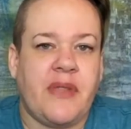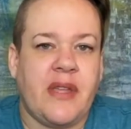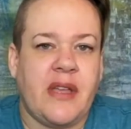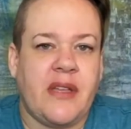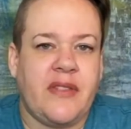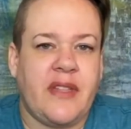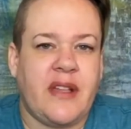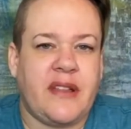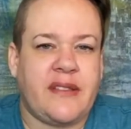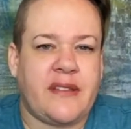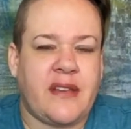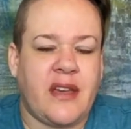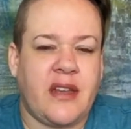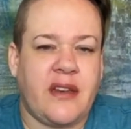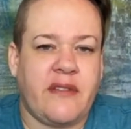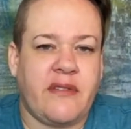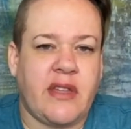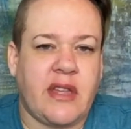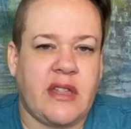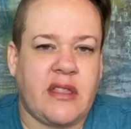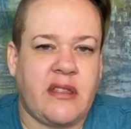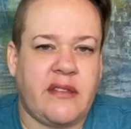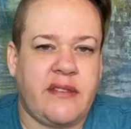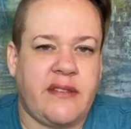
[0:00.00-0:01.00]
That's kind of
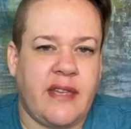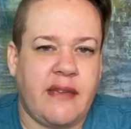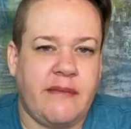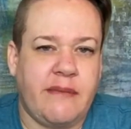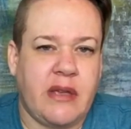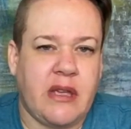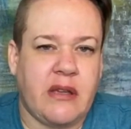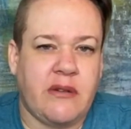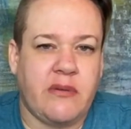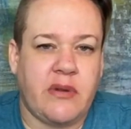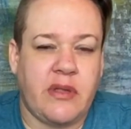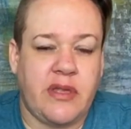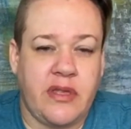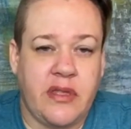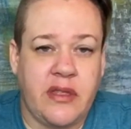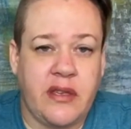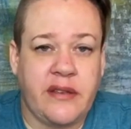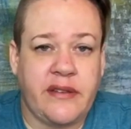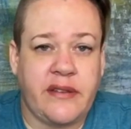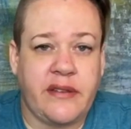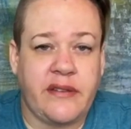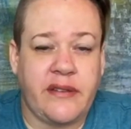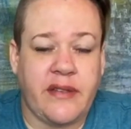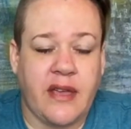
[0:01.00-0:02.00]
like the same here with
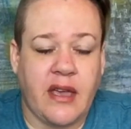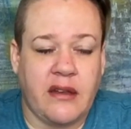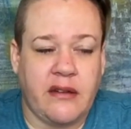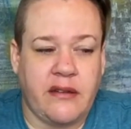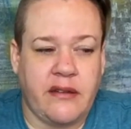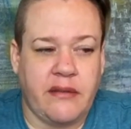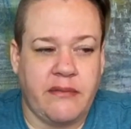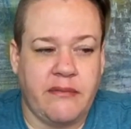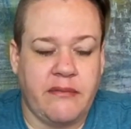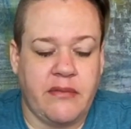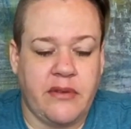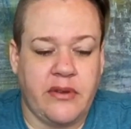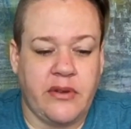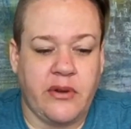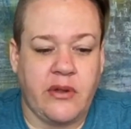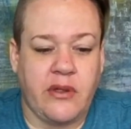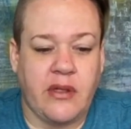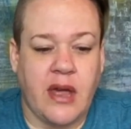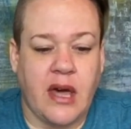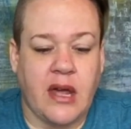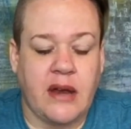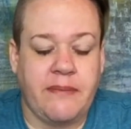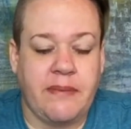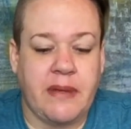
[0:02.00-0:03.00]
this, is that to a
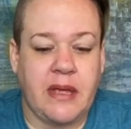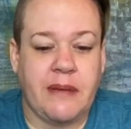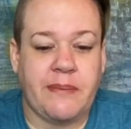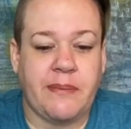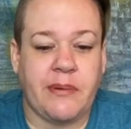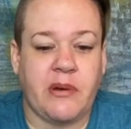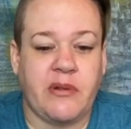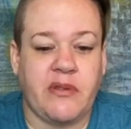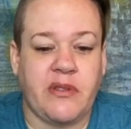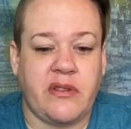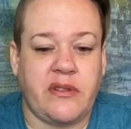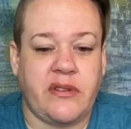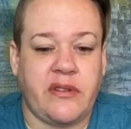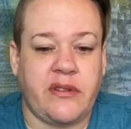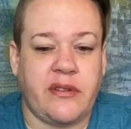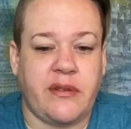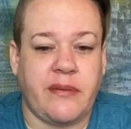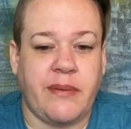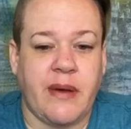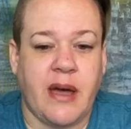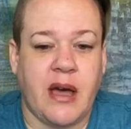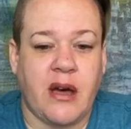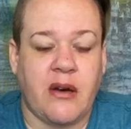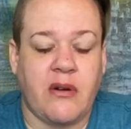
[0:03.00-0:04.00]
lot of people, this is
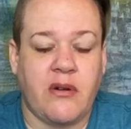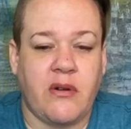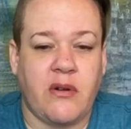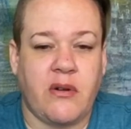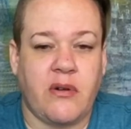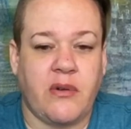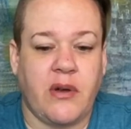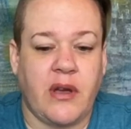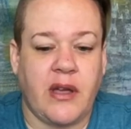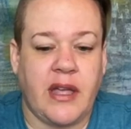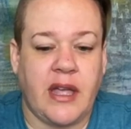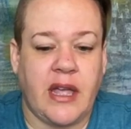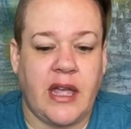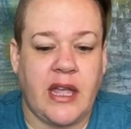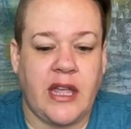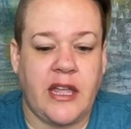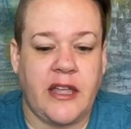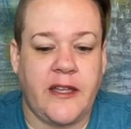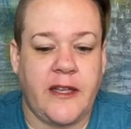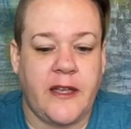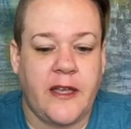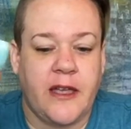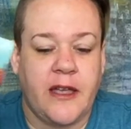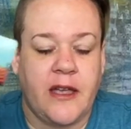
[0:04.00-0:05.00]
about
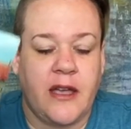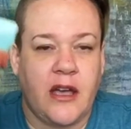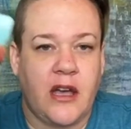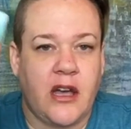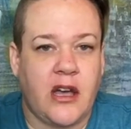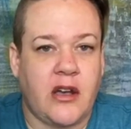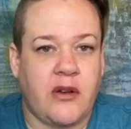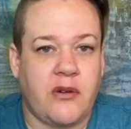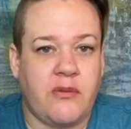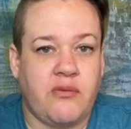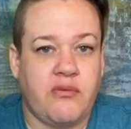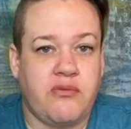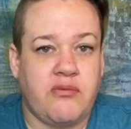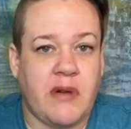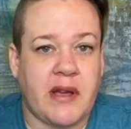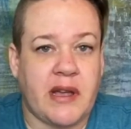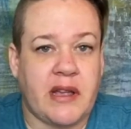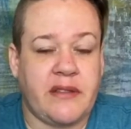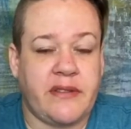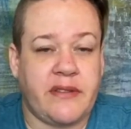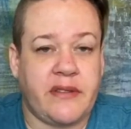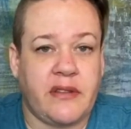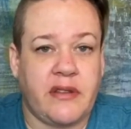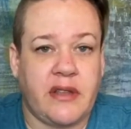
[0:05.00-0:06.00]
a
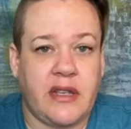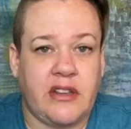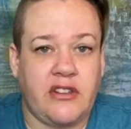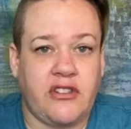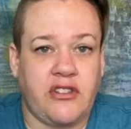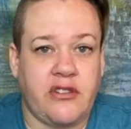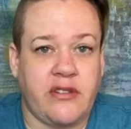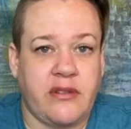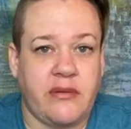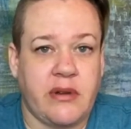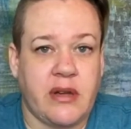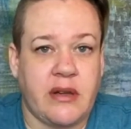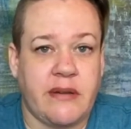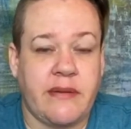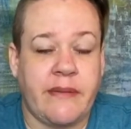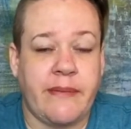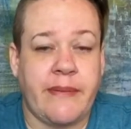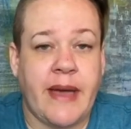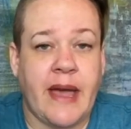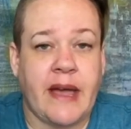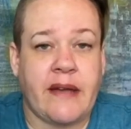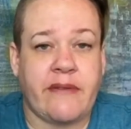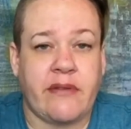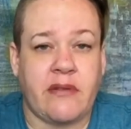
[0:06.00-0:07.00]
reconciliation, someone coming
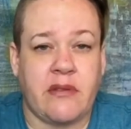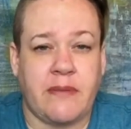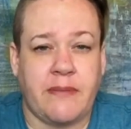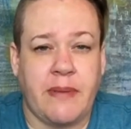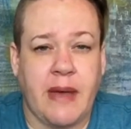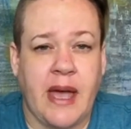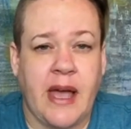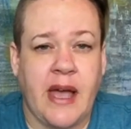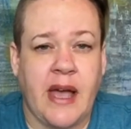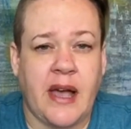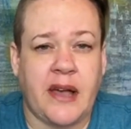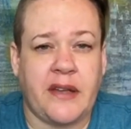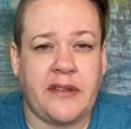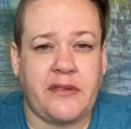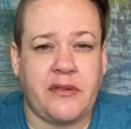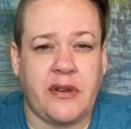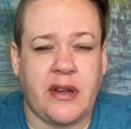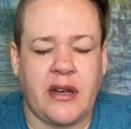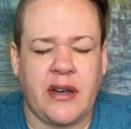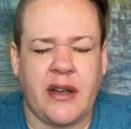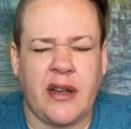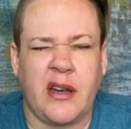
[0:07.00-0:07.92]
back from the past, right?